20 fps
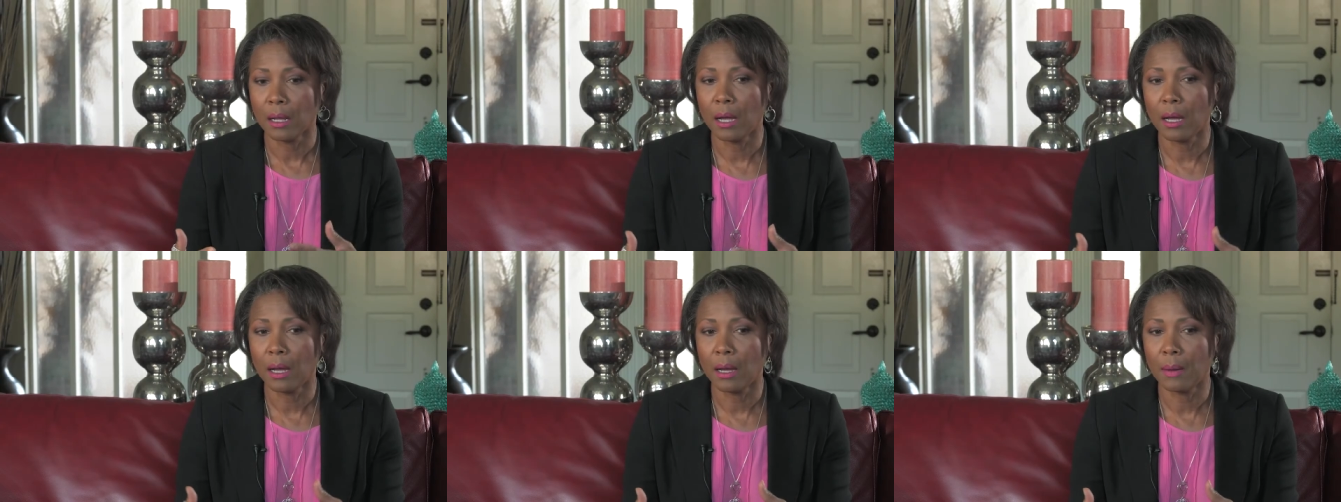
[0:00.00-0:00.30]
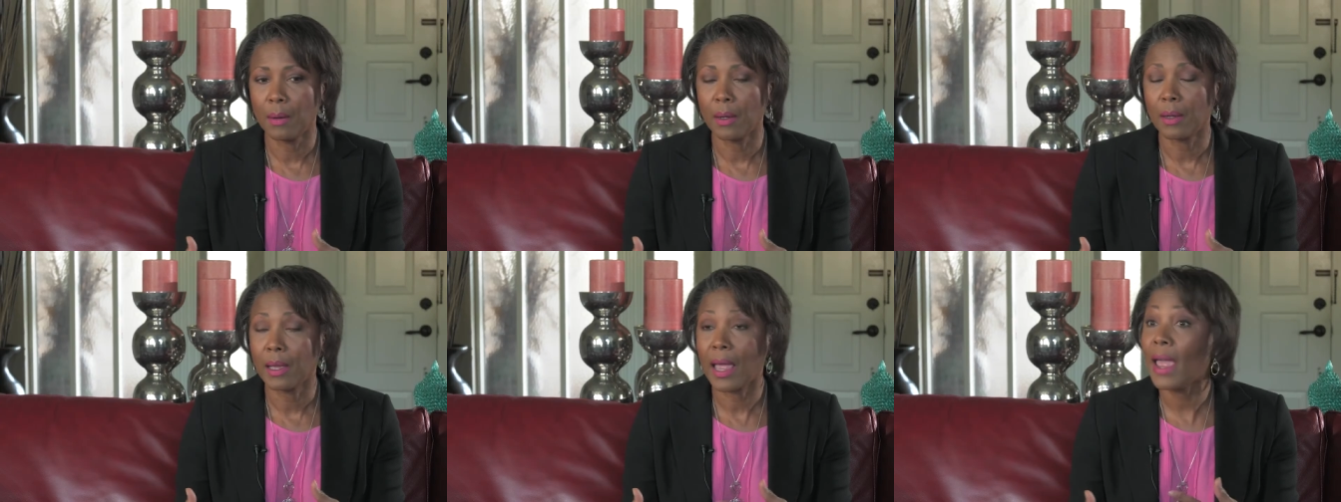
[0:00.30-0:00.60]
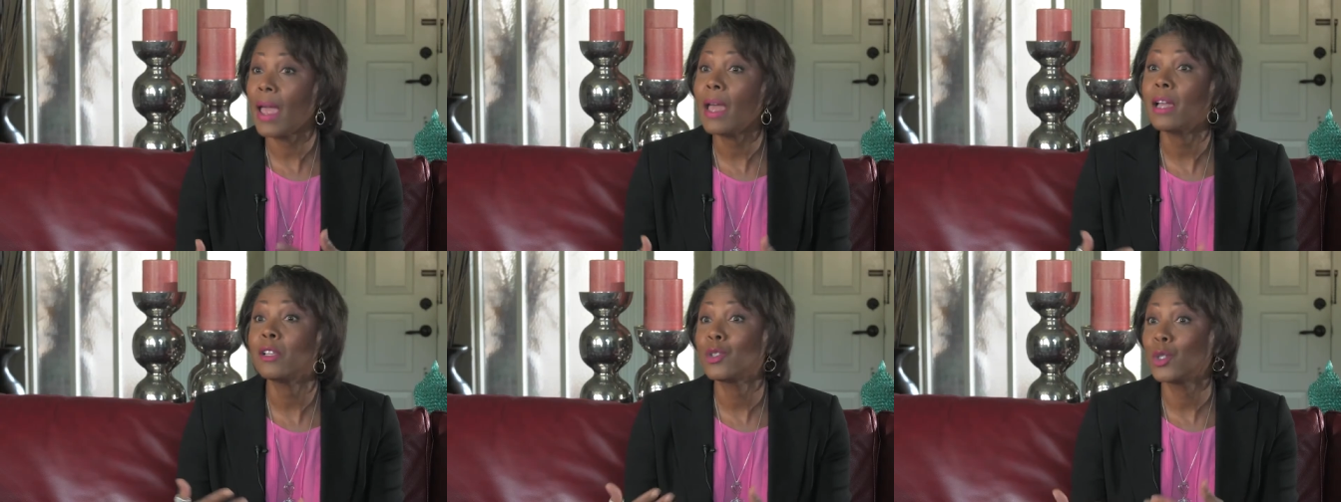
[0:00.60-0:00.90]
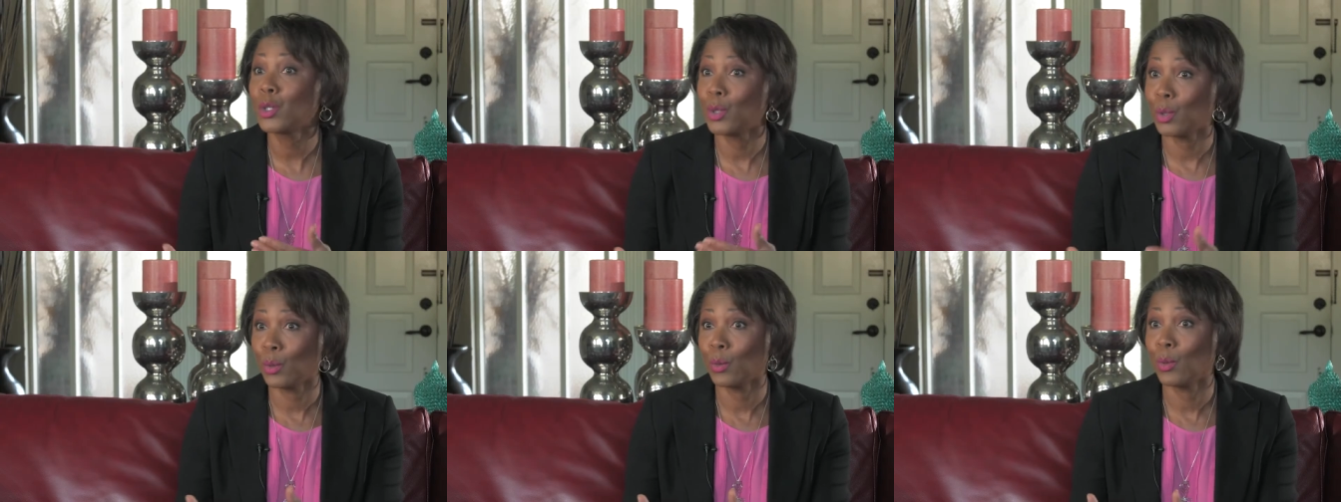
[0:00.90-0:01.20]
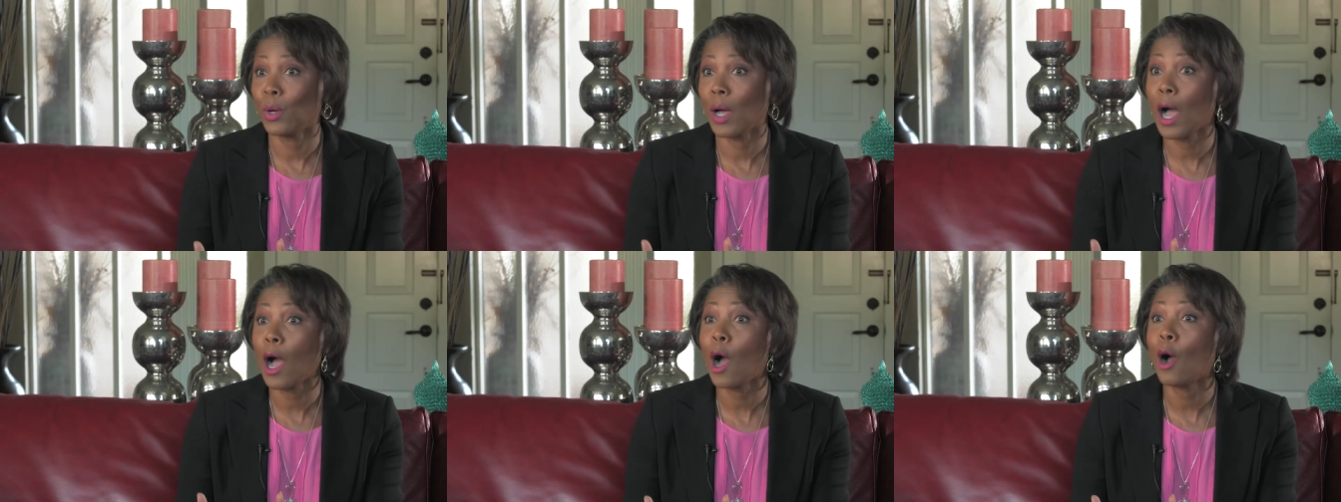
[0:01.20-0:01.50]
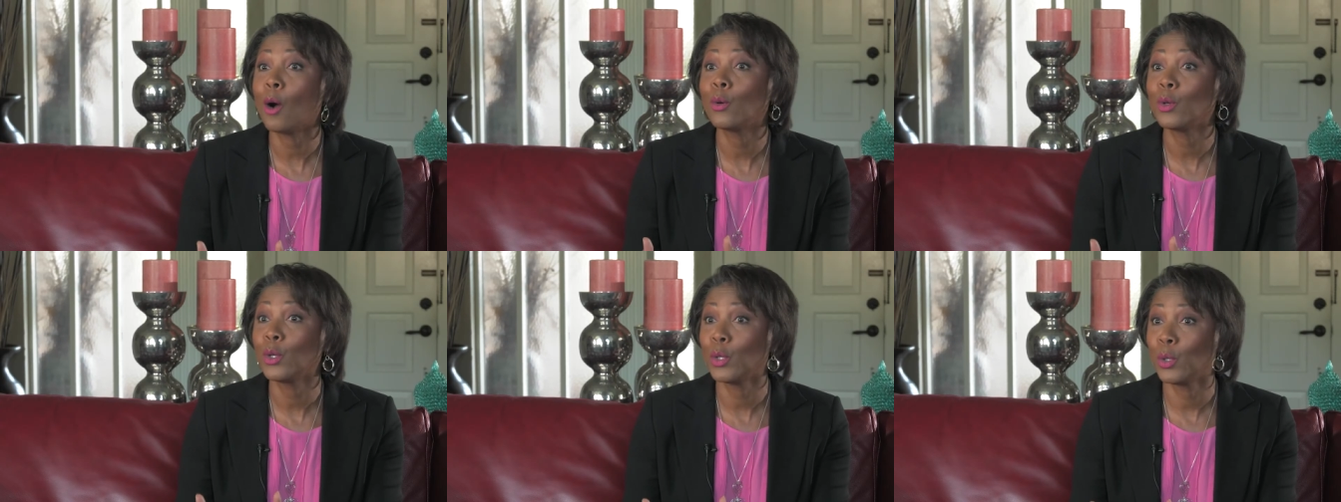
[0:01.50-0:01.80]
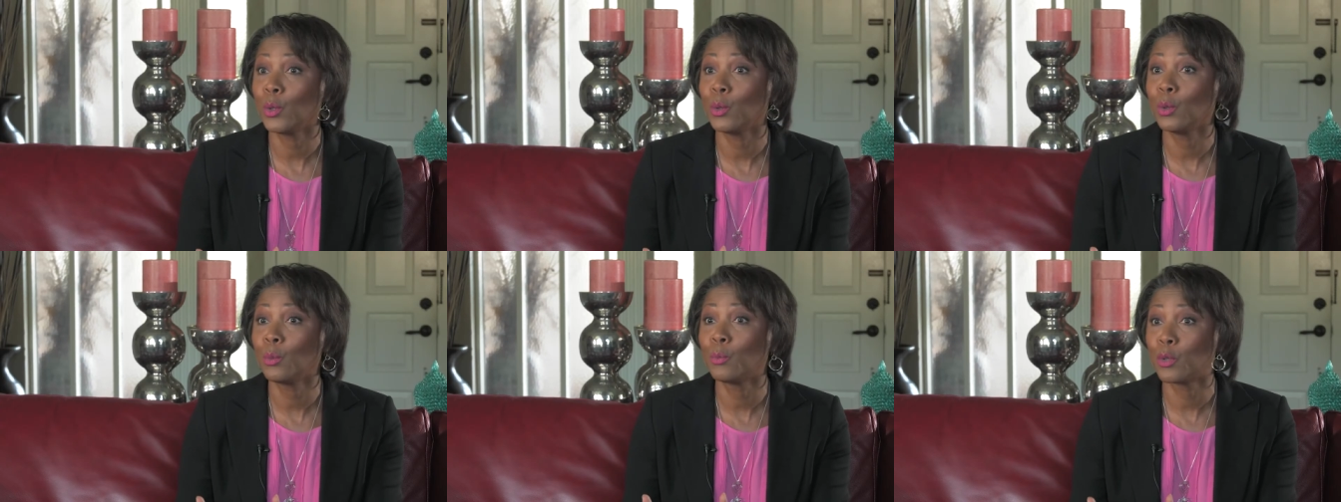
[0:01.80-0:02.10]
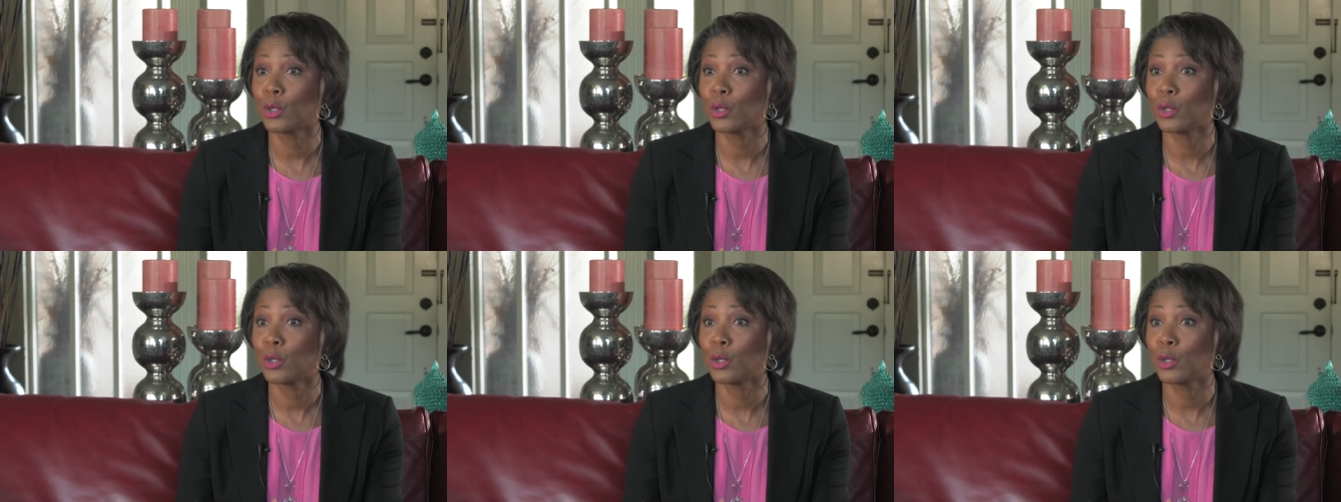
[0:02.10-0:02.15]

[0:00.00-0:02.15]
uh, add to how you